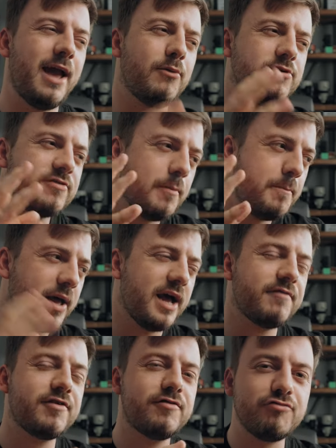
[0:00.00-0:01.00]
It was a bit
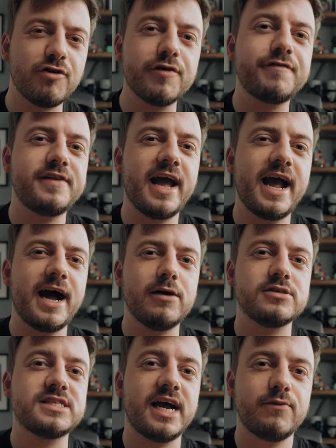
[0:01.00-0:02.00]
of a rough day
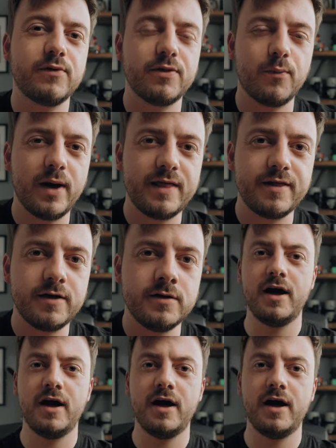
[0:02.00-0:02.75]
outside with the weather,